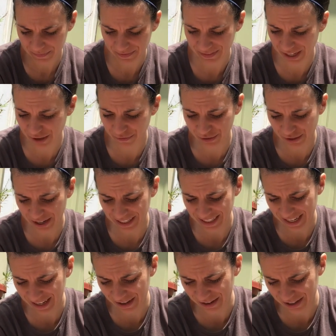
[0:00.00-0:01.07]
Careful not to
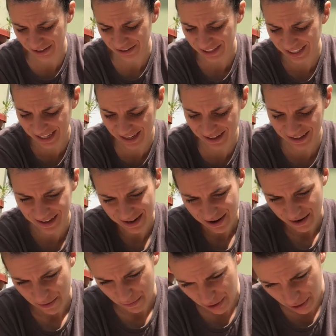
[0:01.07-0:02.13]
get it on your skin,
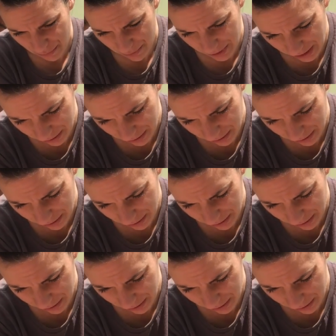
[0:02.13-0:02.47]
or you